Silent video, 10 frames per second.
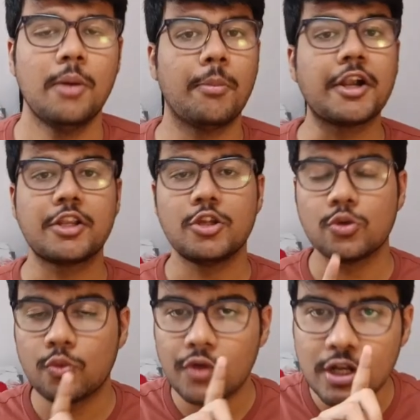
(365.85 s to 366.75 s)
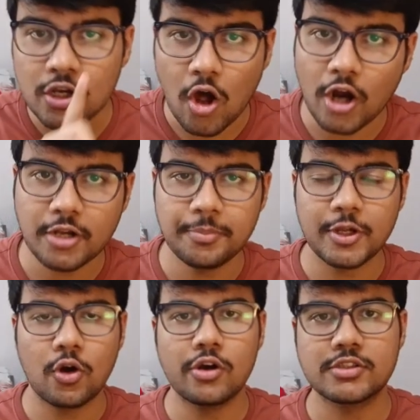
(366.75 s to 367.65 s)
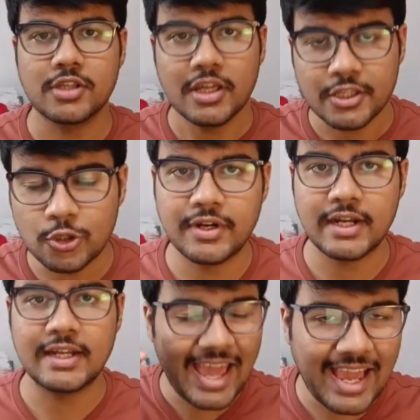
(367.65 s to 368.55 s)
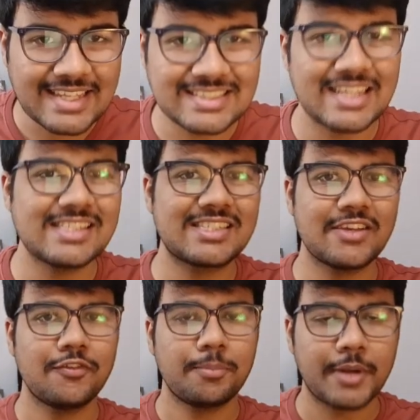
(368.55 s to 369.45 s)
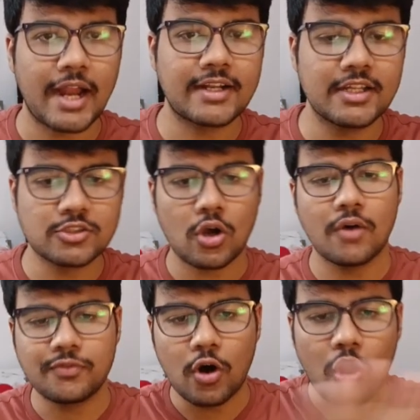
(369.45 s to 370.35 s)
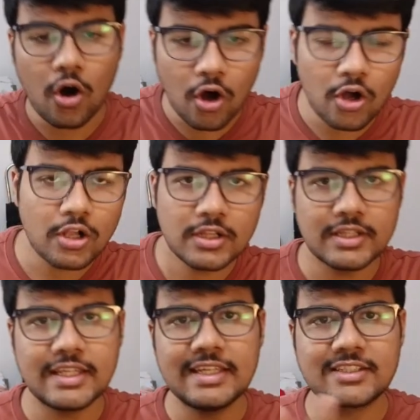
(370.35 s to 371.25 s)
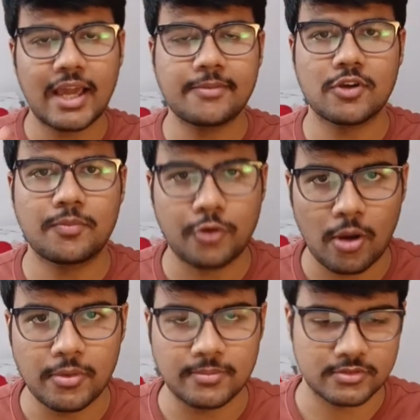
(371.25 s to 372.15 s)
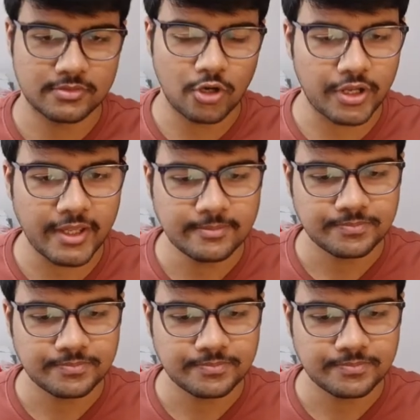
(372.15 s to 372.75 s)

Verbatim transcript: but you will not because you had extensive practice of all these types of problems. Okay.